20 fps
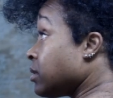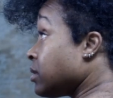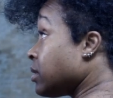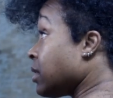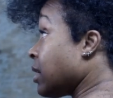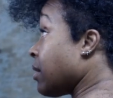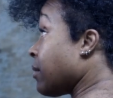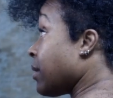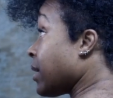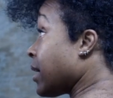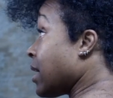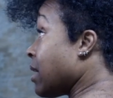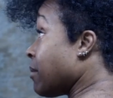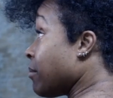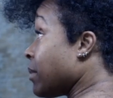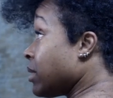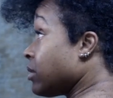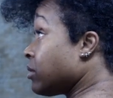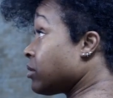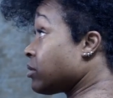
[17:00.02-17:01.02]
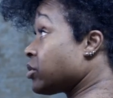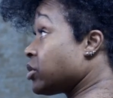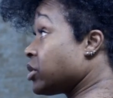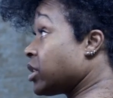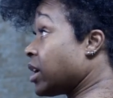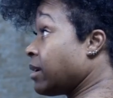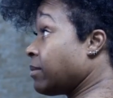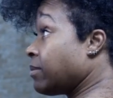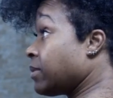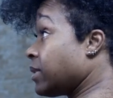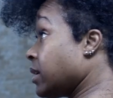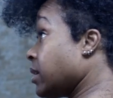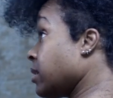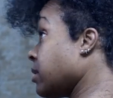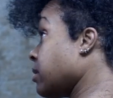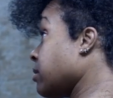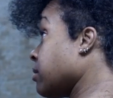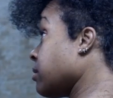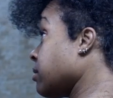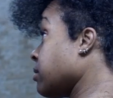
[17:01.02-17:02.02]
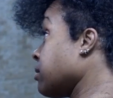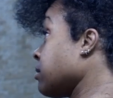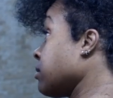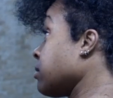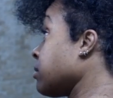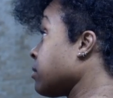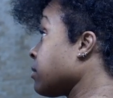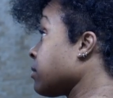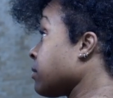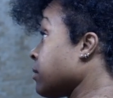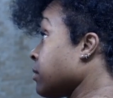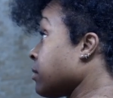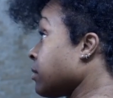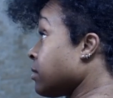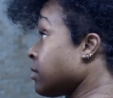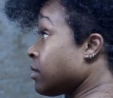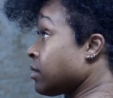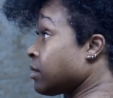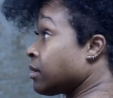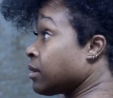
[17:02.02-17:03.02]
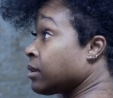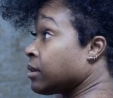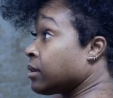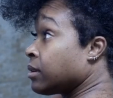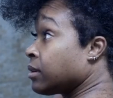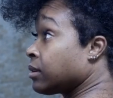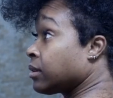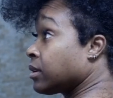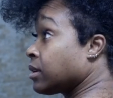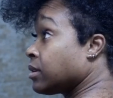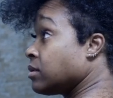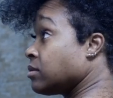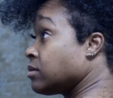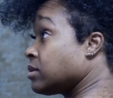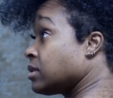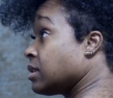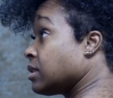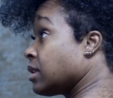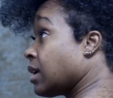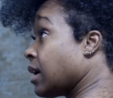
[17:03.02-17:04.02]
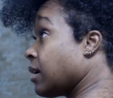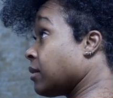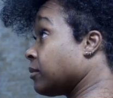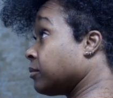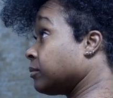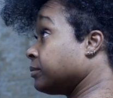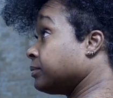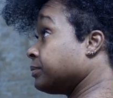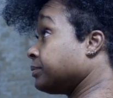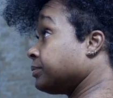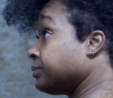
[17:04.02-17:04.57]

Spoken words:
See how I got my little shape there? Can you see that?